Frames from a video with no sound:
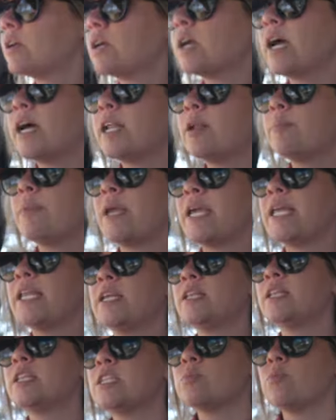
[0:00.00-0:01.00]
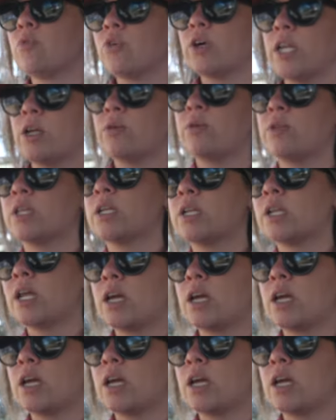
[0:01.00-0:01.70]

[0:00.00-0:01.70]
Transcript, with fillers: had a meeting this morning with an